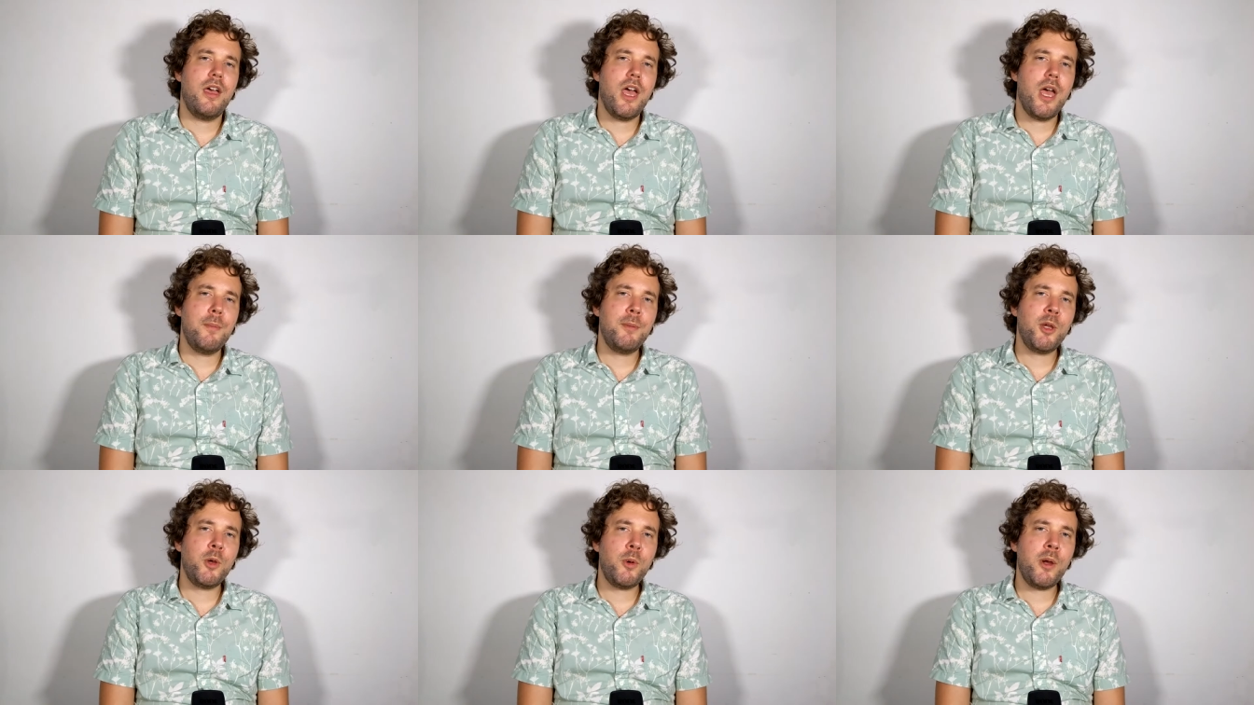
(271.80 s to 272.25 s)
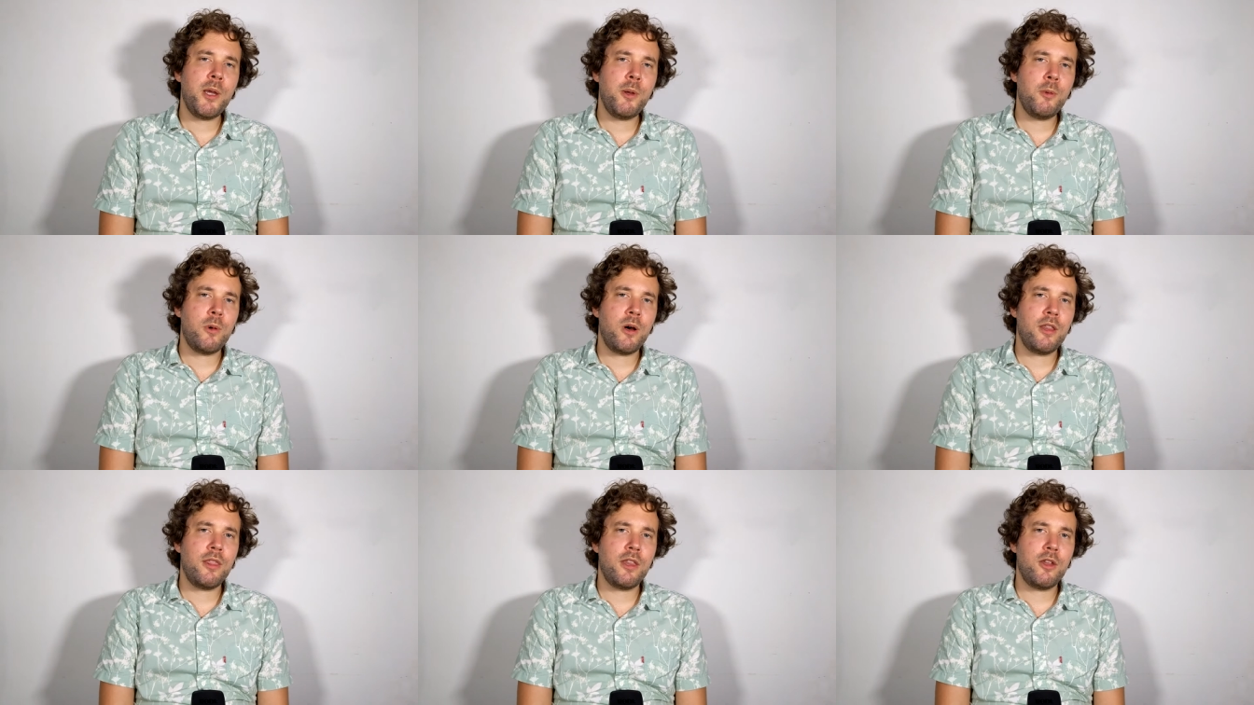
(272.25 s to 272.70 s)
Hemingway
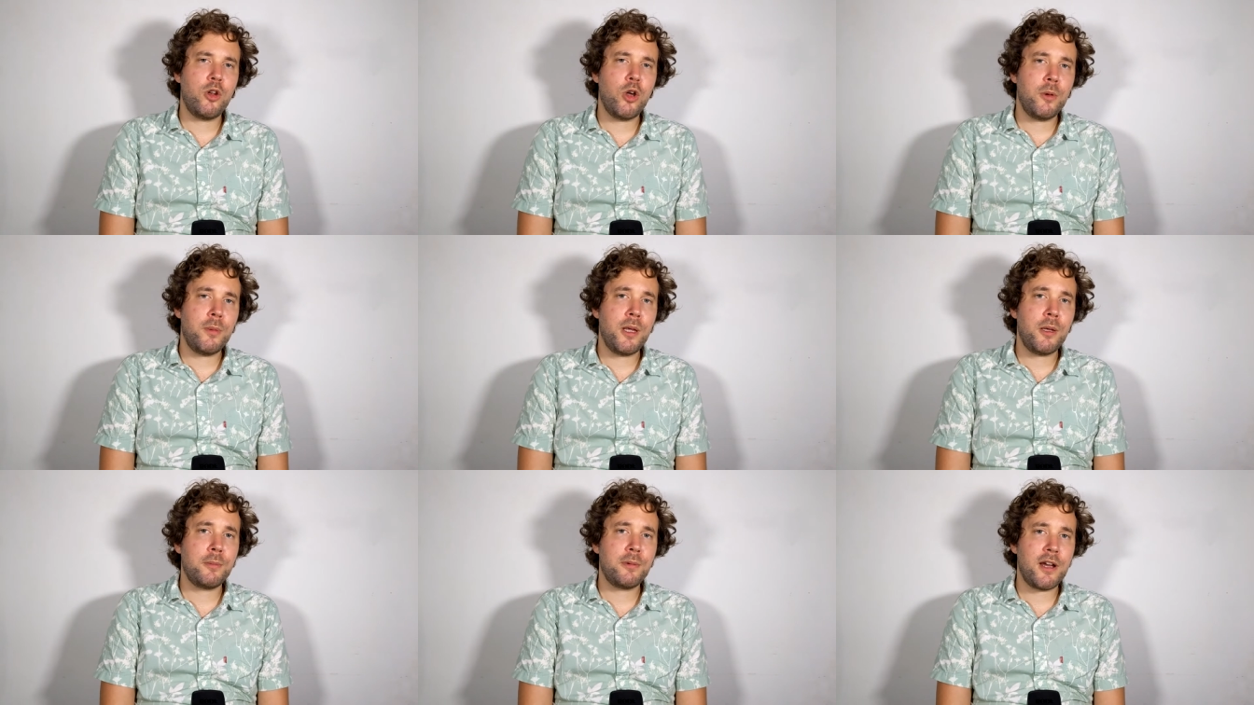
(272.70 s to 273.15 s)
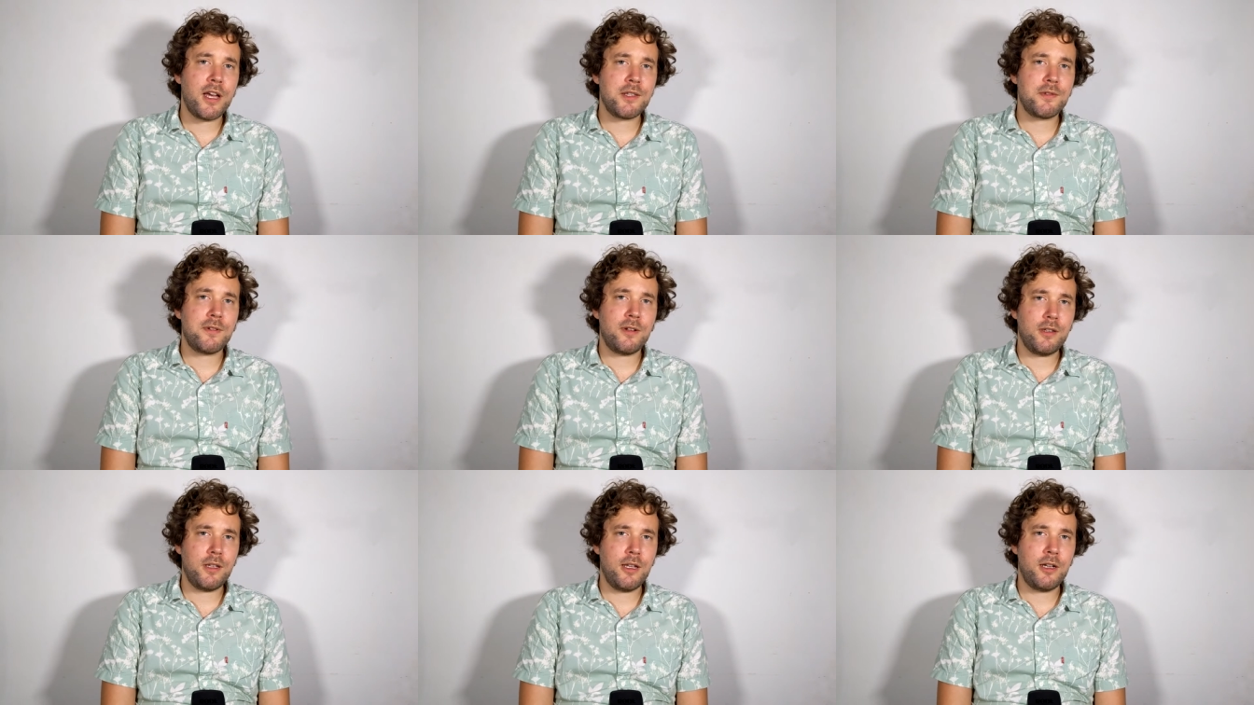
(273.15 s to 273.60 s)
won the Nobel Prize
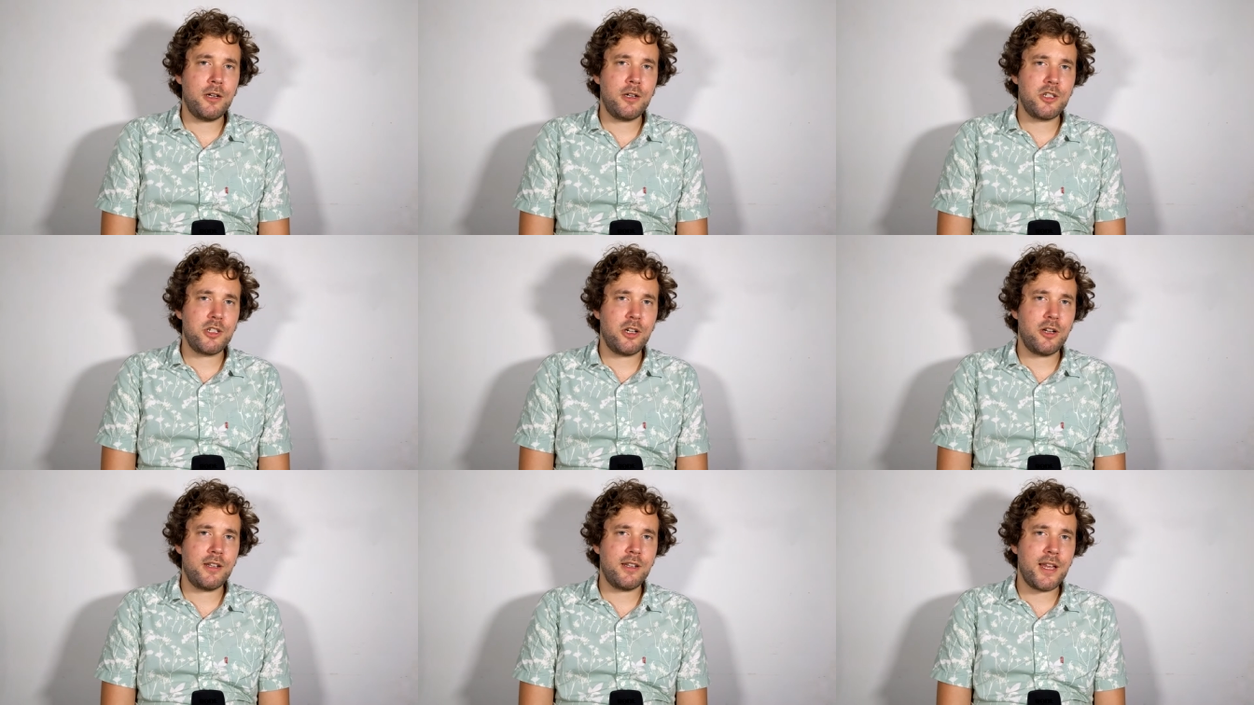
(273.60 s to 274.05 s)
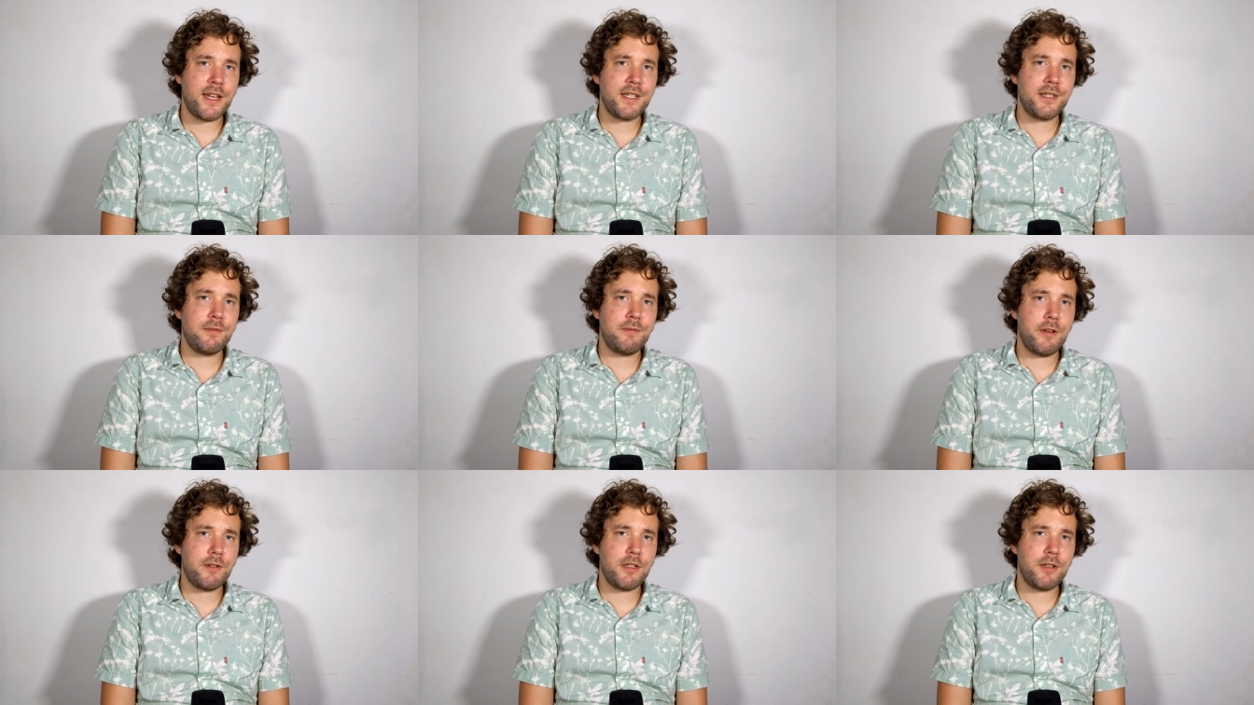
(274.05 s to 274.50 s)
for Literature in
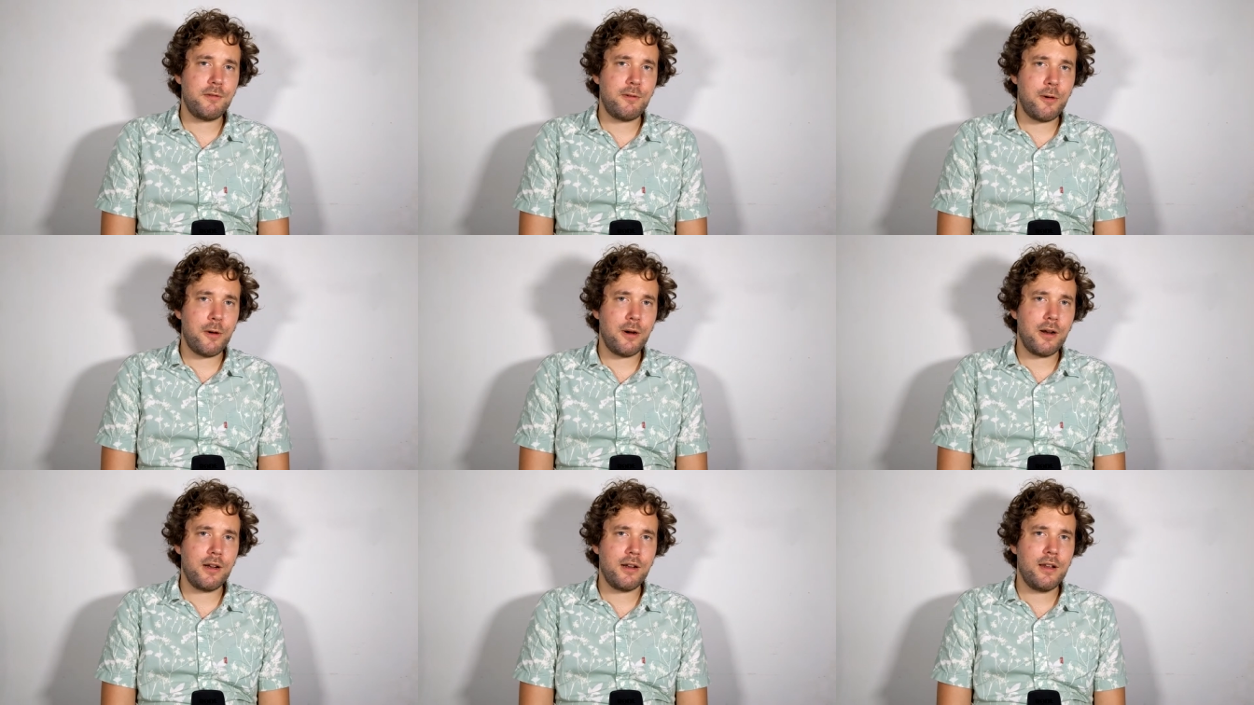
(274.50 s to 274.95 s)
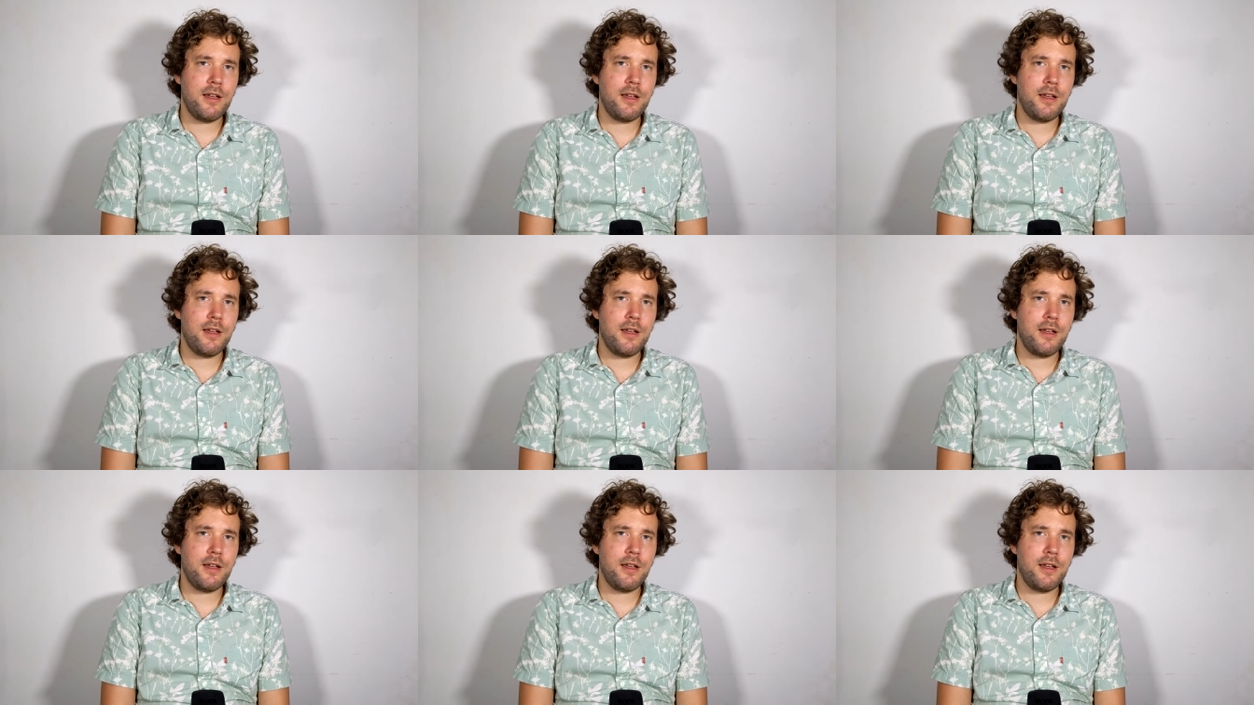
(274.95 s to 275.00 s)
1954